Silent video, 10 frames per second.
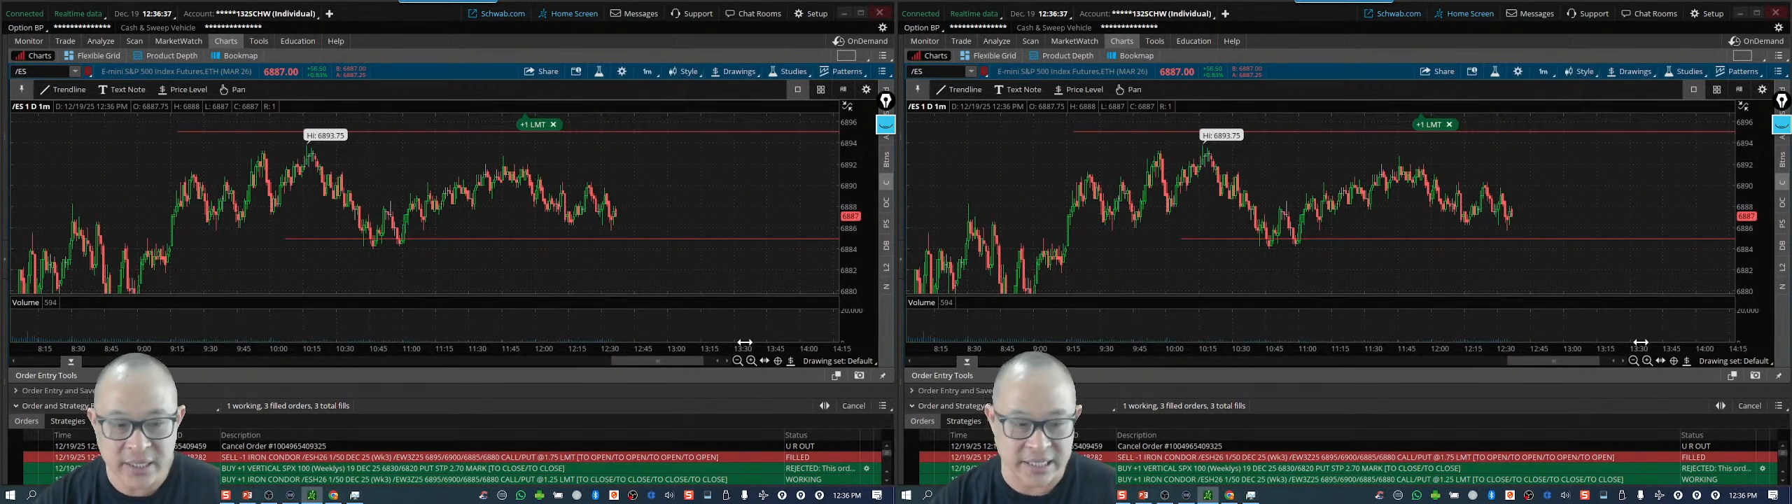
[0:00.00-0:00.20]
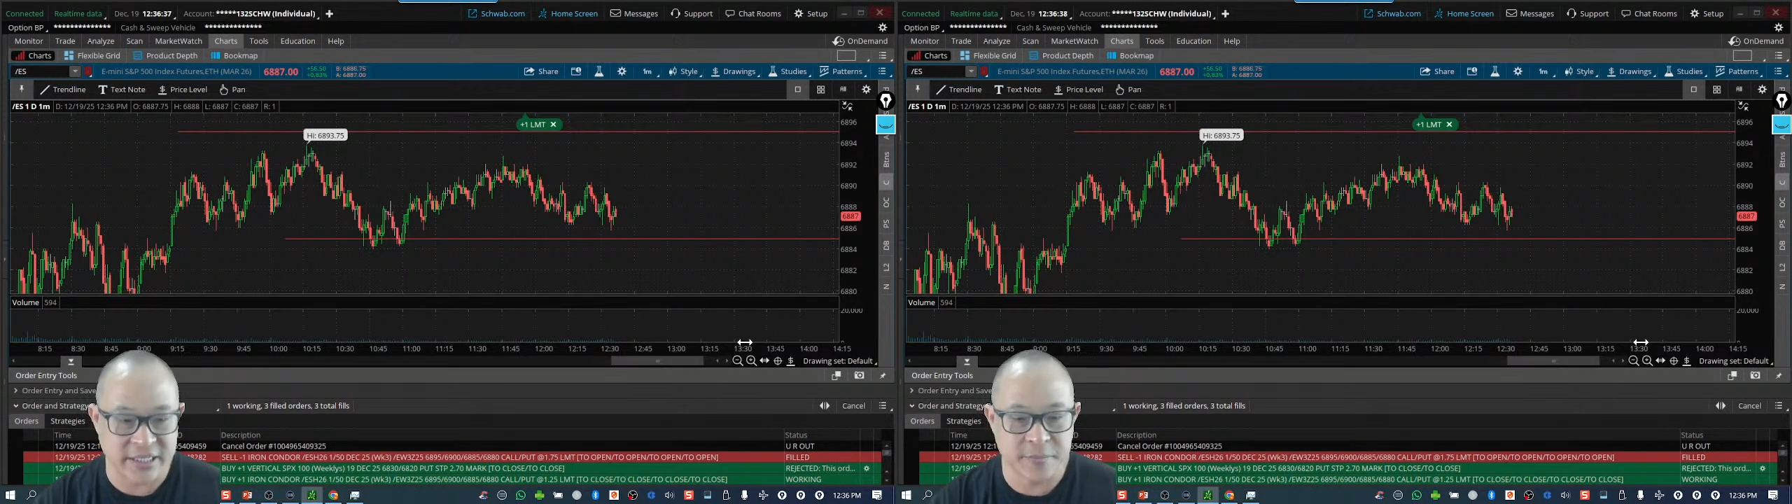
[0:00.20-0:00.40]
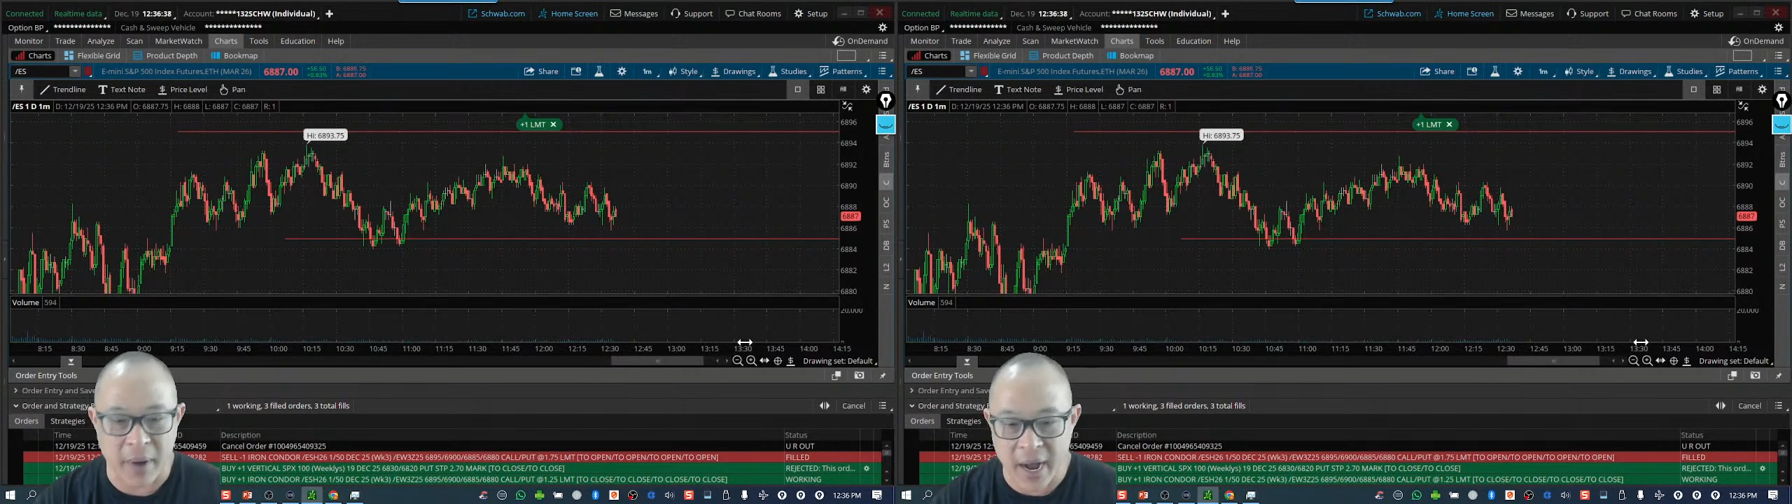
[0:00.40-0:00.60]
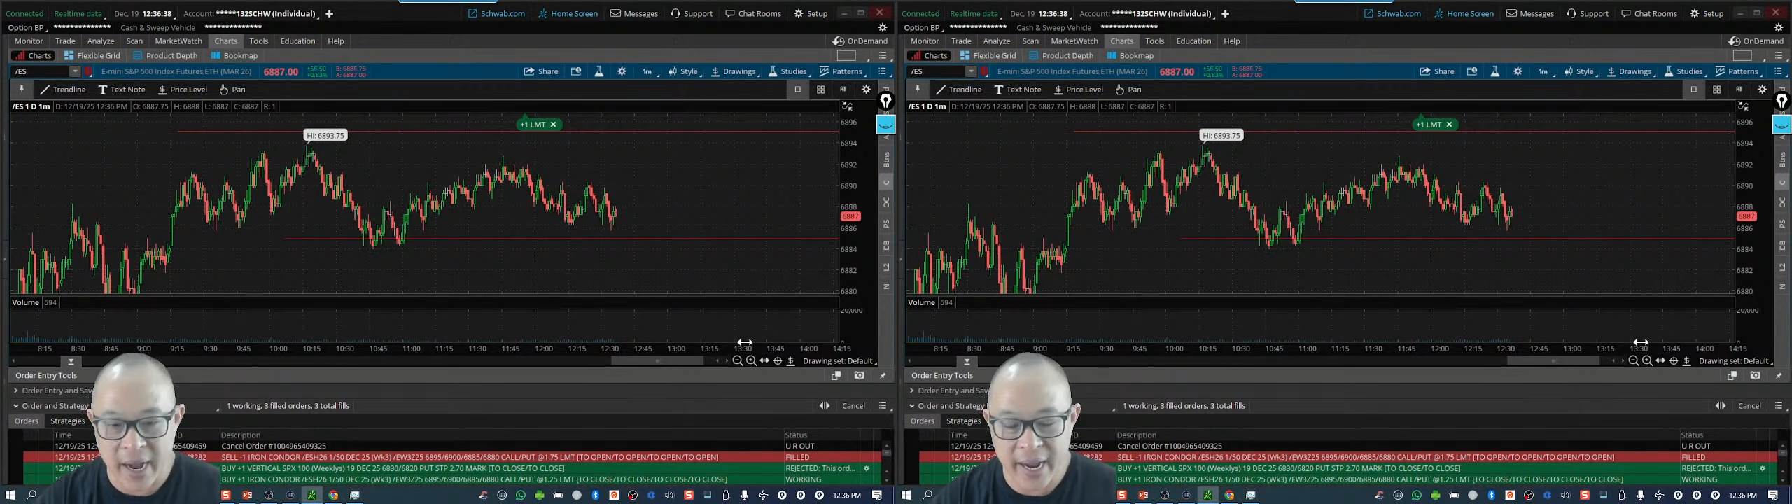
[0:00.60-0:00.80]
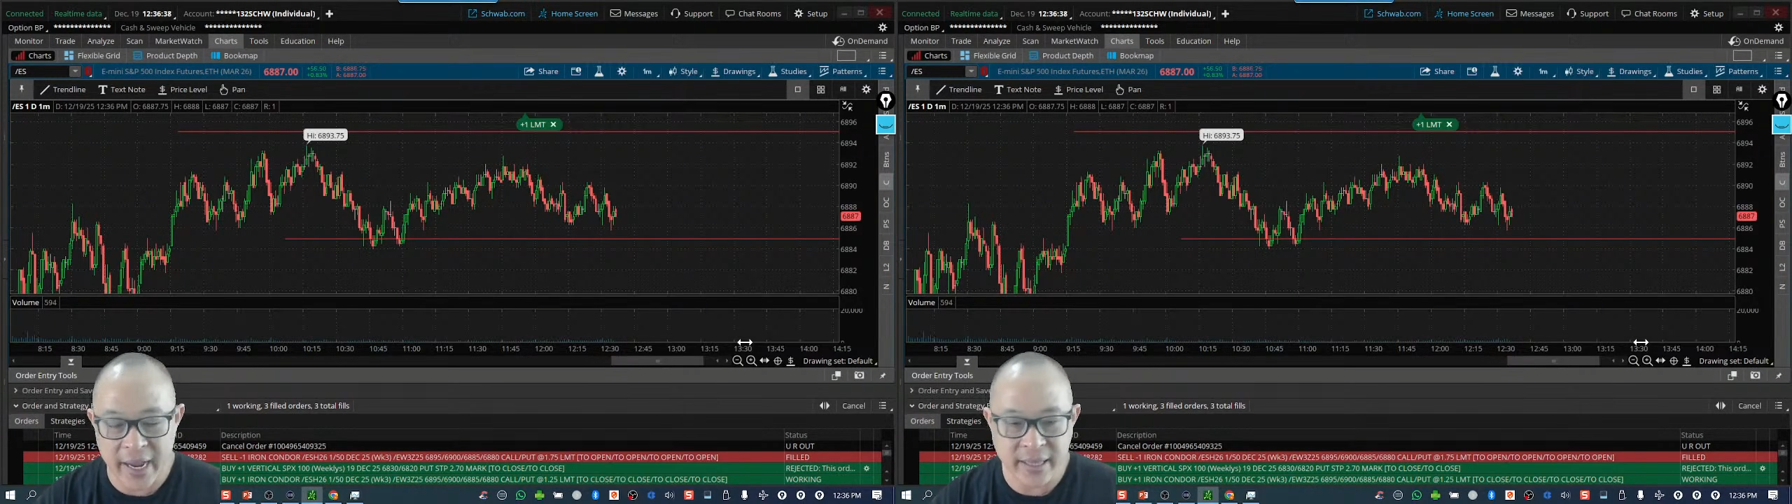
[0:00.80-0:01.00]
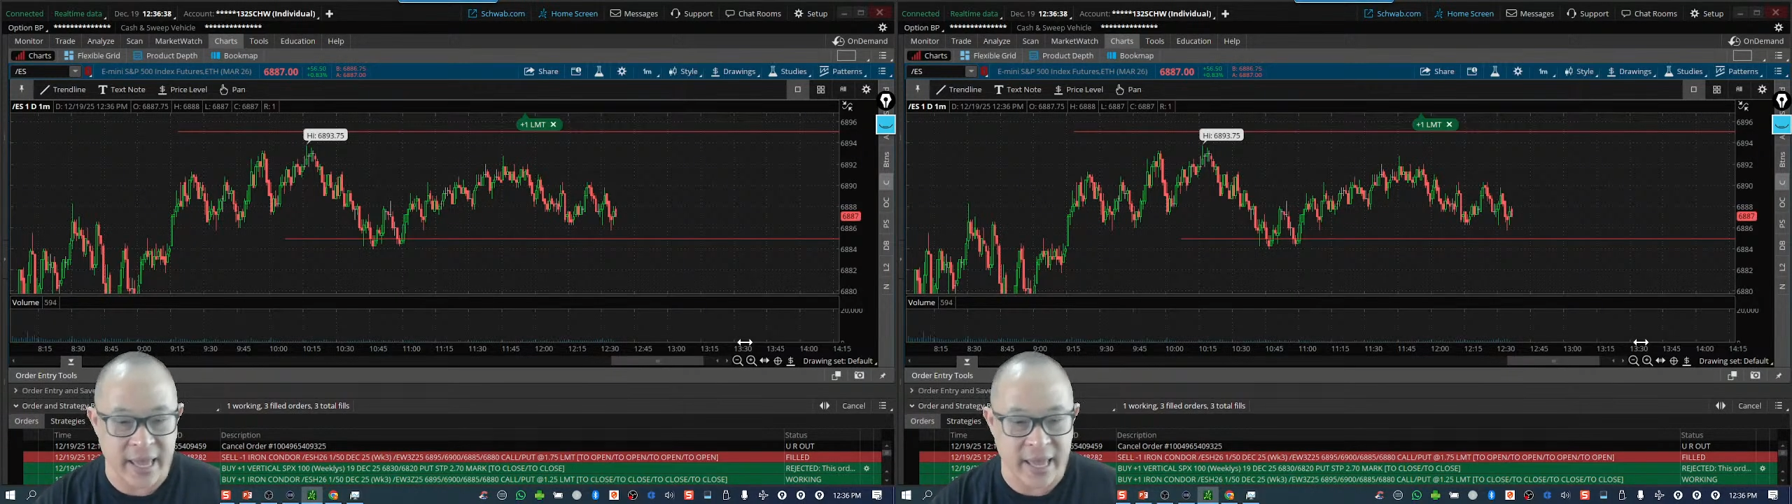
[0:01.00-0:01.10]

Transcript: the SPY,